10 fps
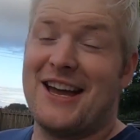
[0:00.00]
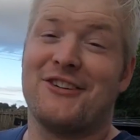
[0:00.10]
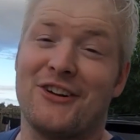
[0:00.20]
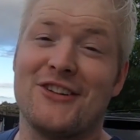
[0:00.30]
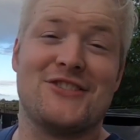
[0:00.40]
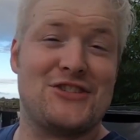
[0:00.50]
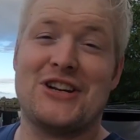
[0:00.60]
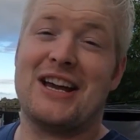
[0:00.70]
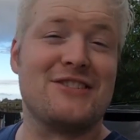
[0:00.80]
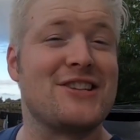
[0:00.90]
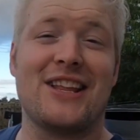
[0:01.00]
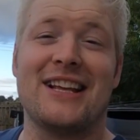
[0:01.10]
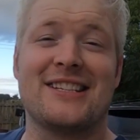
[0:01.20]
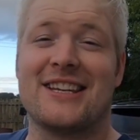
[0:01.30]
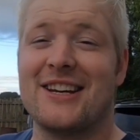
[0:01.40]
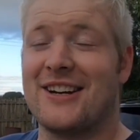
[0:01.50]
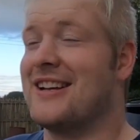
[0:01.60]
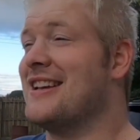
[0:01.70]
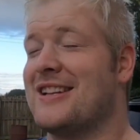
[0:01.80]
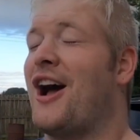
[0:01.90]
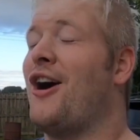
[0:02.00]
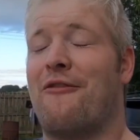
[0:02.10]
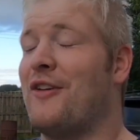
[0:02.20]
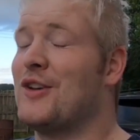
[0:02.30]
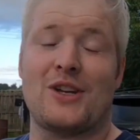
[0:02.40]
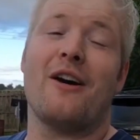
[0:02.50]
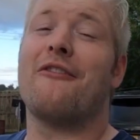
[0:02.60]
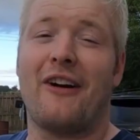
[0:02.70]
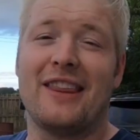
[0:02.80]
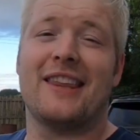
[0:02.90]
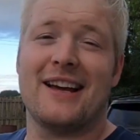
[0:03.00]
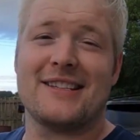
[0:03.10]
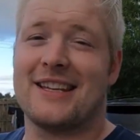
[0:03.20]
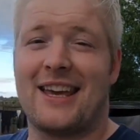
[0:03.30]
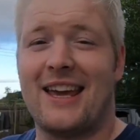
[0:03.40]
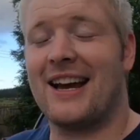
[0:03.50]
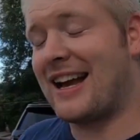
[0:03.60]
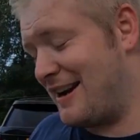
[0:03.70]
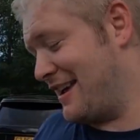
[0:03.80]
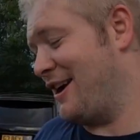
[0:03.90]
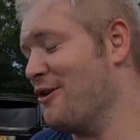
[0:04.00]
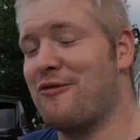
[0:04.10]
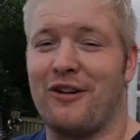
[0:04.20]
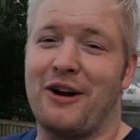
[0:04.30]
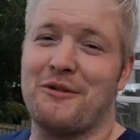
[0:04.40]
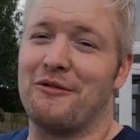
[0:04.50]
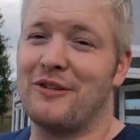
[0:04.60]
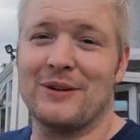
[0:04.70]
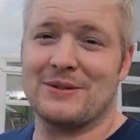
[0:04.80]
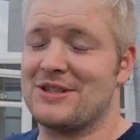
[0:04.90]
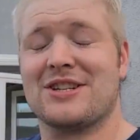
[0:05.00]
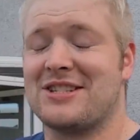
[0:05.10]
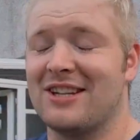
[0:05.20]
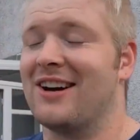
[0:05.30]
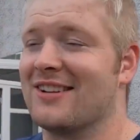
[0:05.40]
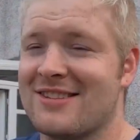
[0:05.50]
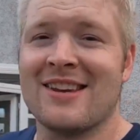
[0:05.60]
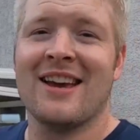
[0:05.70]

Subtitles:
it runs, it drives, selects gear, it feels fantastic. I can't get over how it feels, it's just nuts.